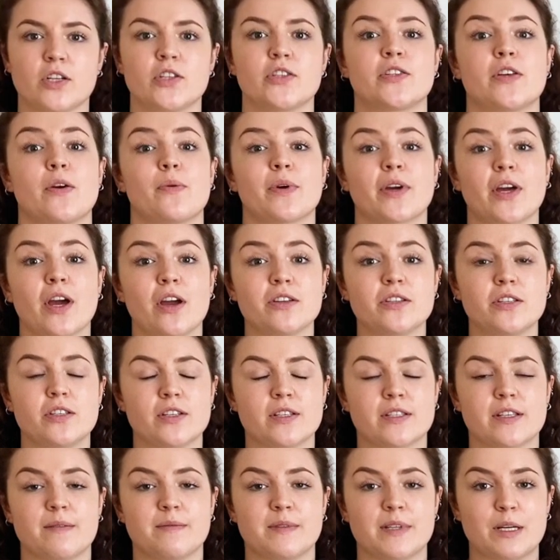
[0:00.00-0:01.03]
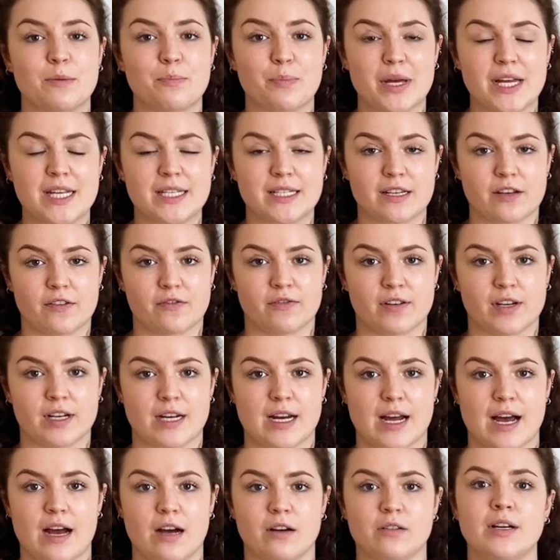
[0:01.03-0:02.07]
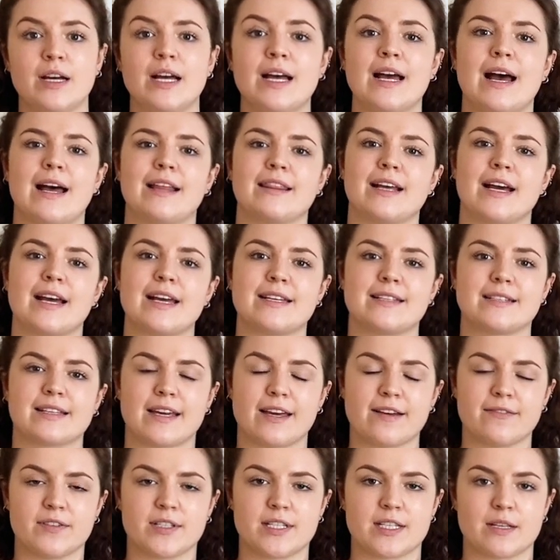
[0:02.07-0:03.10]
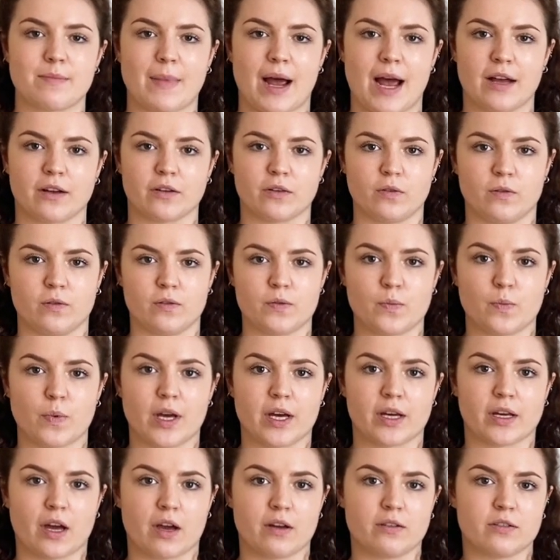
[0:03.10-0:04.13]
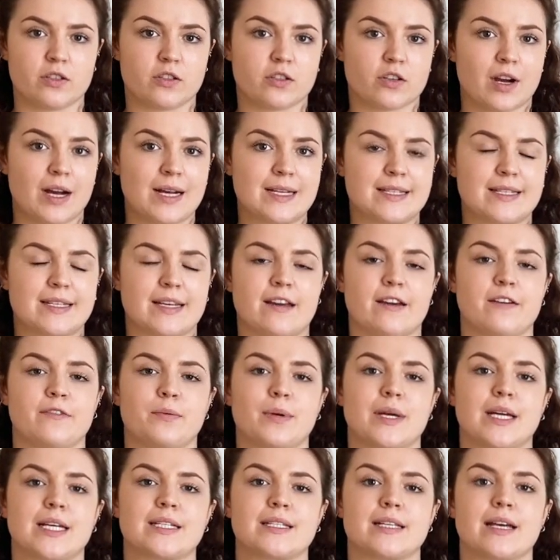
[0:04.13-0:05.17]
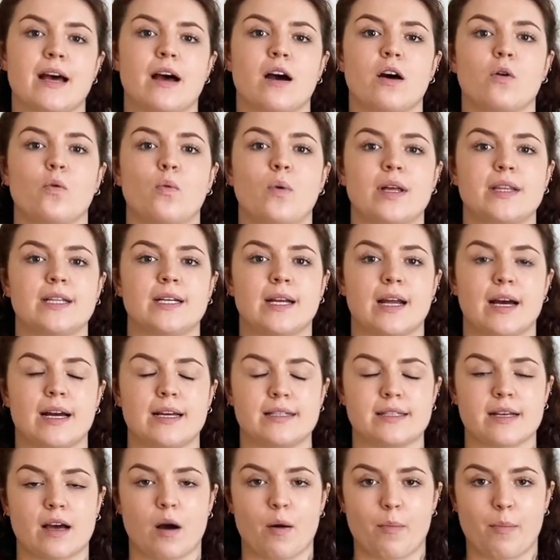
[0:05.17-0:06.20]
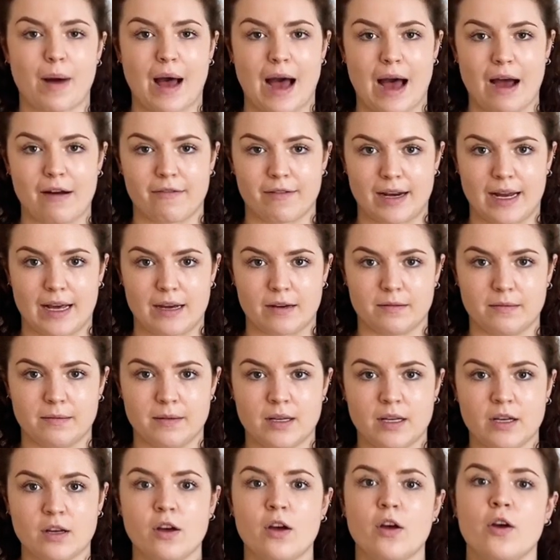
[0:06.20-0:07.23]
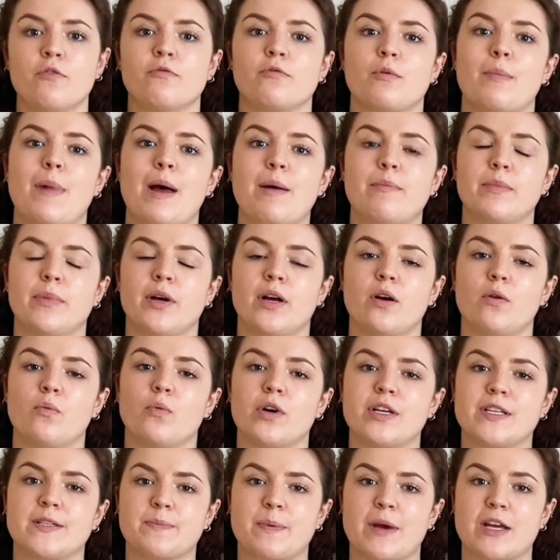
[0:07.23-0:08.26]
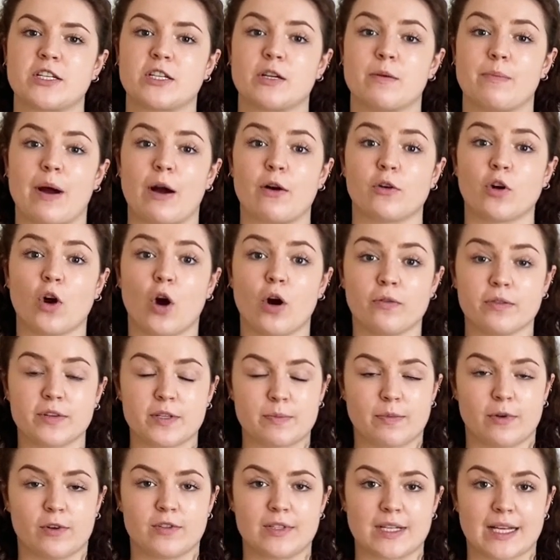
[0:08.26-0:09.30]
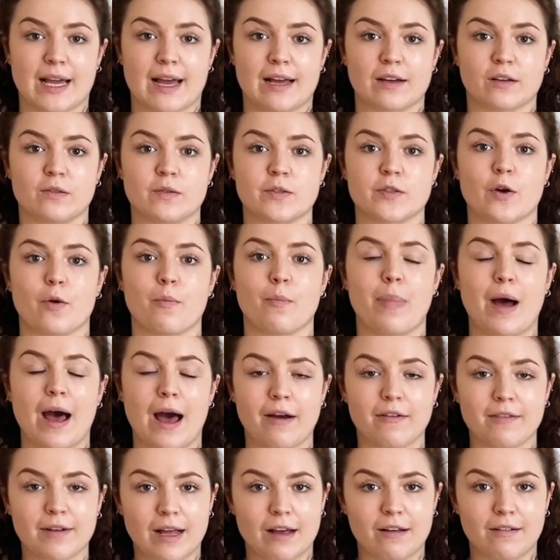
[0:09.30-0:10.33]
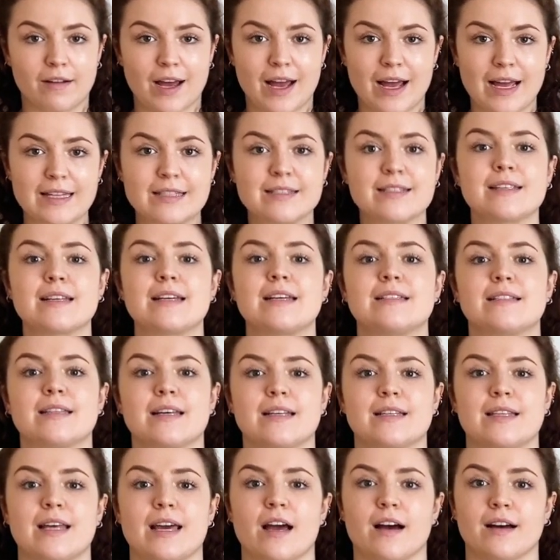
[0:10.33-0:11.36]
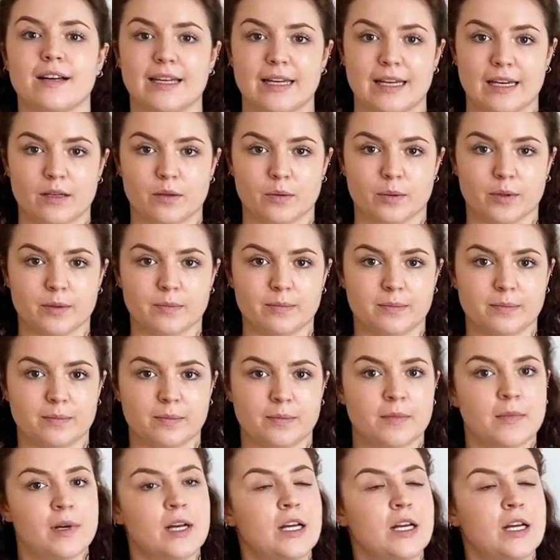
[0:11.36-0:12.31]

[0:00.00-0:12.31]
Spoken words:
So we're going to do something a bit different now, and that is, given some angles, we are going to try and see if we can tell where the lines are parallel. Remember, what is special about corresponding angles on parallel lines is that they are equal.